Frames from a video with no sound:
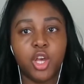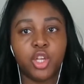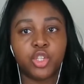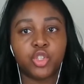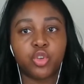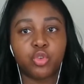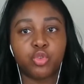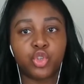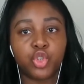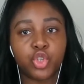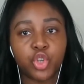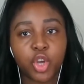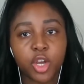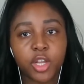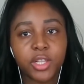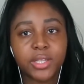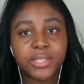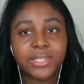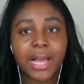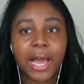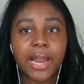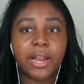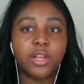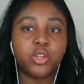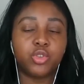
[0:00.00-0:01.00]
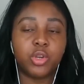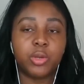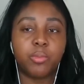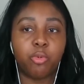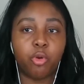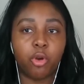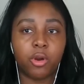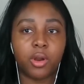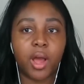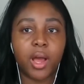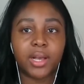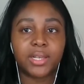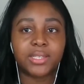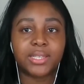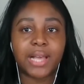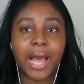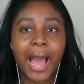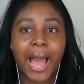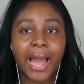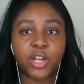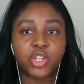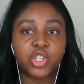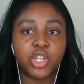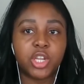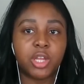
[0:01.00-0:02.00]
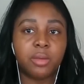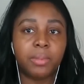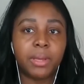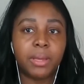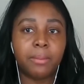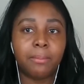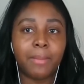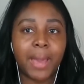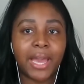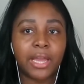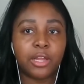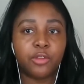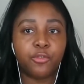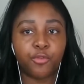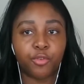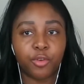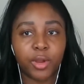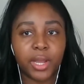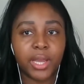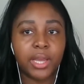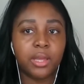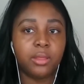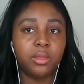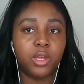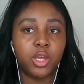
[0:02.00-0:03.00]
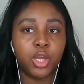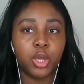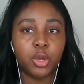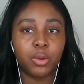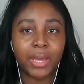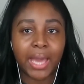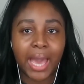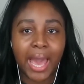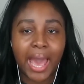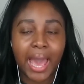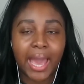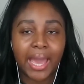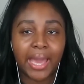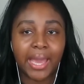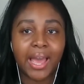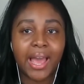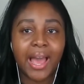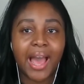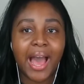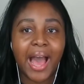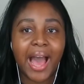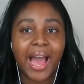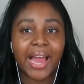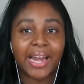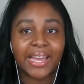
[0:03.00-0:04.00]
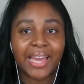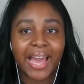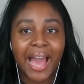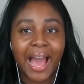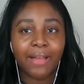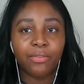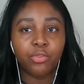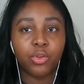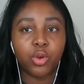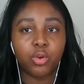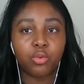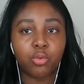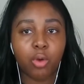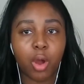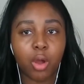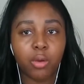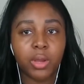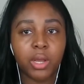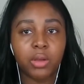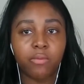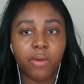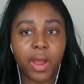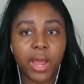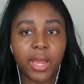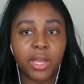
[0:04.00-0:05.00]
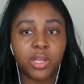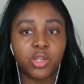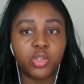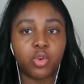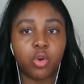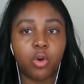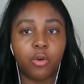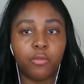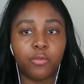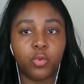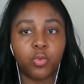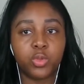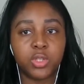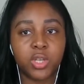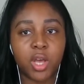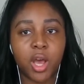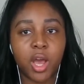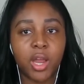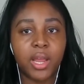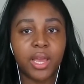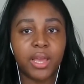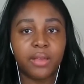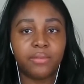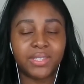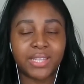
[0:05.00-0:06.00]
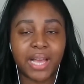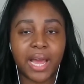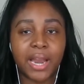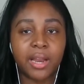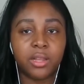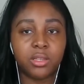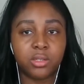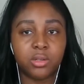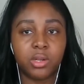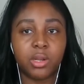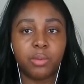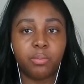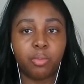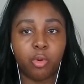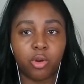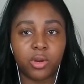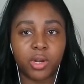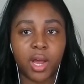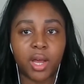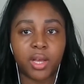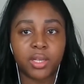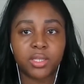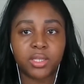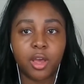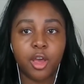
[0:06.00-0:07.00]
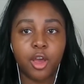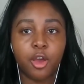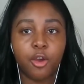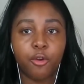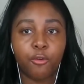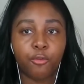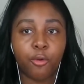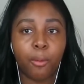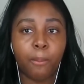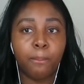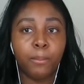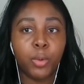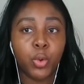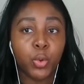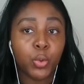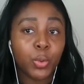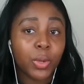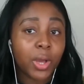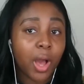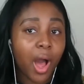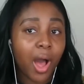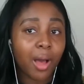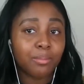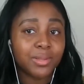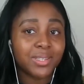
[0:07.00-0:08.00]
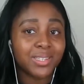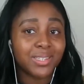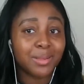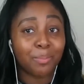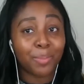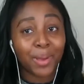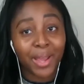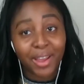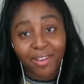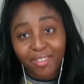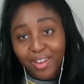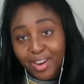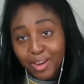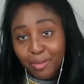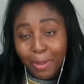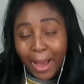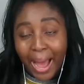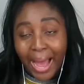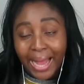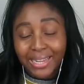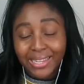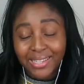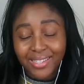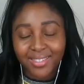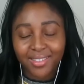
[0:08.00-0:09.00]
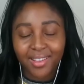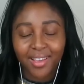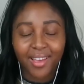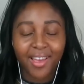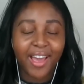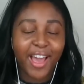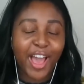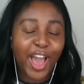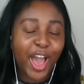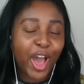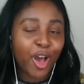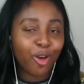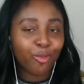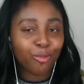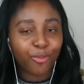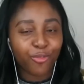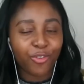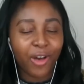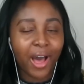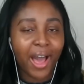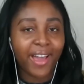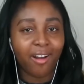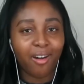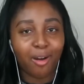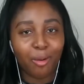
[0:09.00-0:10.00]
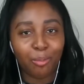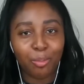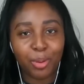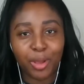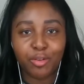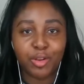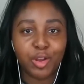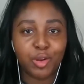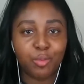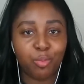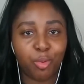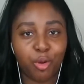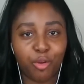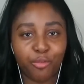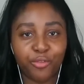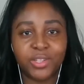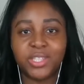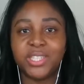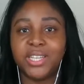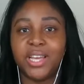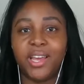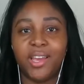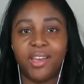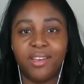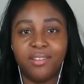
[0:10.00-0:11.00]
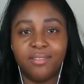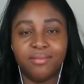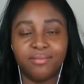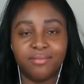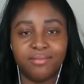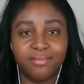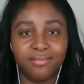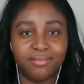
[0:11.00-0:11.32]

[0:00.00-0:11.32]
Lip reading: So should sanitary products actually be made free in the UK? And can the growing range of alternative sanitary products, from moon cups to period pants, help fight our period poverty?